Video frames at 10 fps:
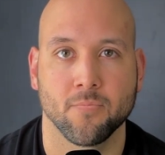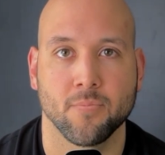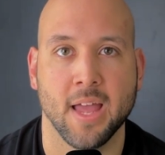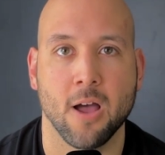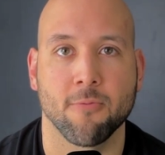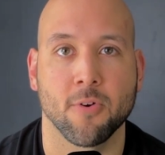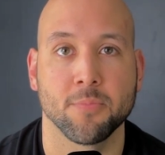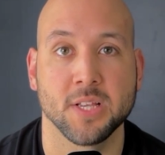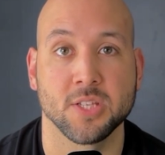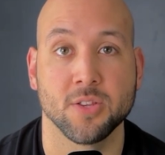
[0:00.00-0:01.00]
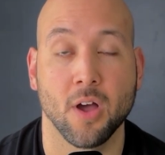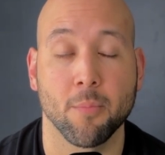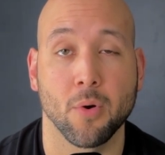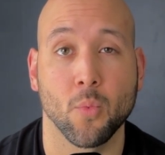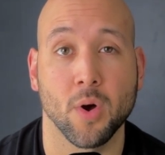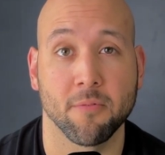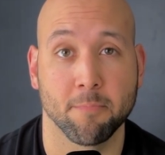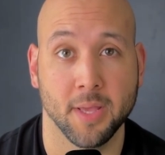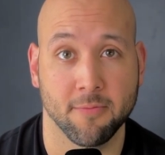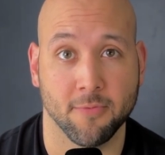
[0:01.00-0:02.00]
Now, from this number 1
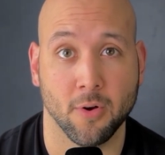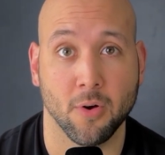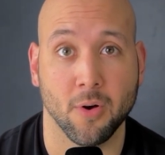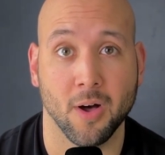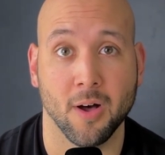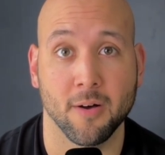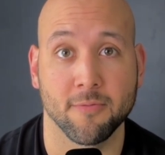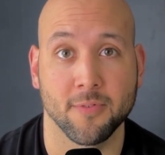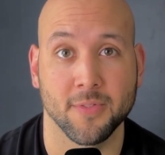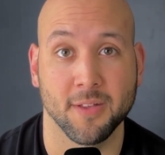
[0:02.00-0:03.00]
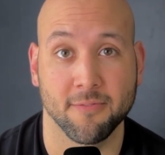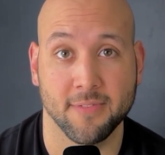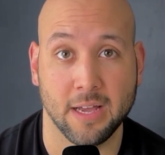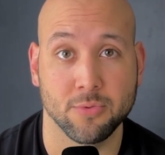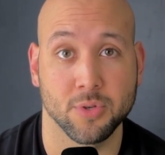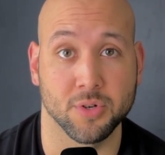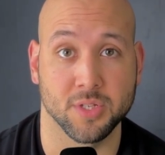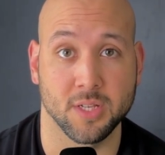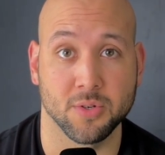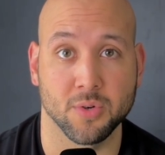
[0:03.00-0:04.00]
pitfall of the founder
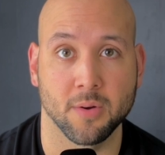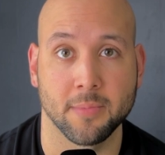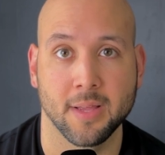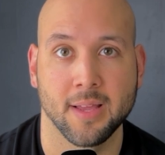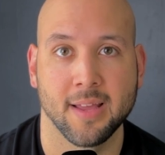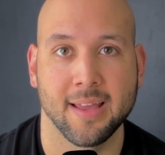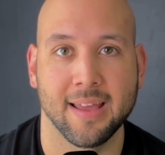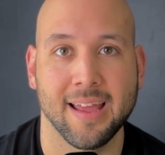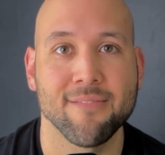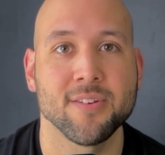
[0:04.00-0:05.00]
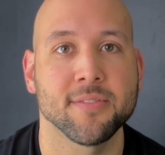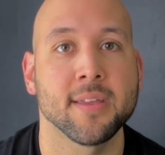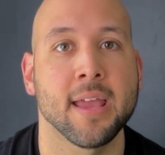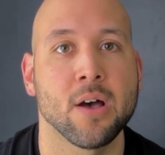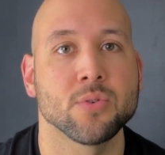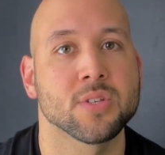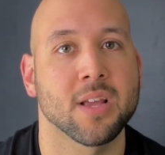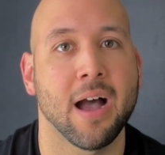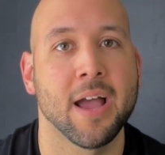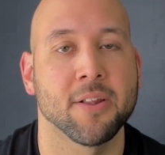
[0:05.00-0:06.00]
syndrome, everything else
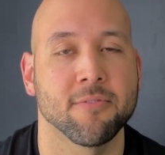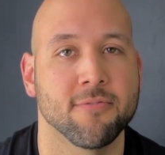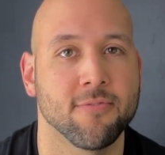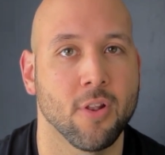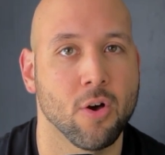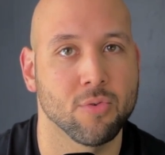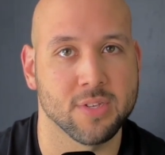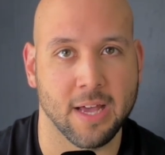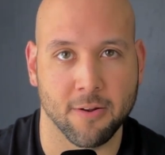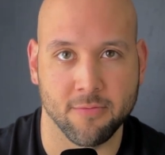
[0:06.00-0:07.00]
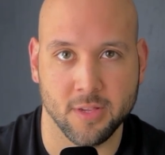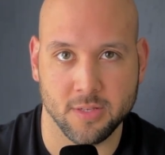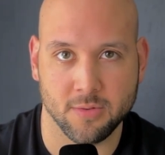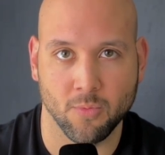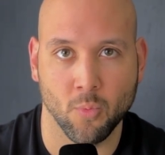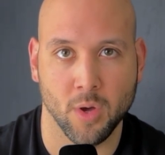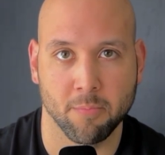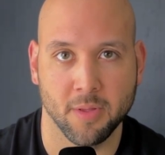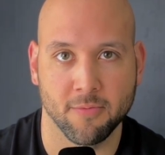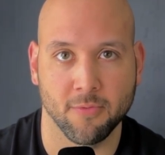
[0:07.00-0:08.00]
kind of flows out of this one
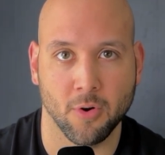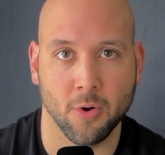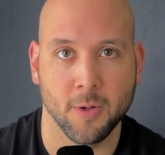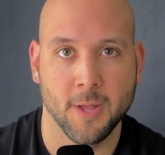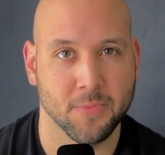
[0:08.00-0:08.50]
pitfall.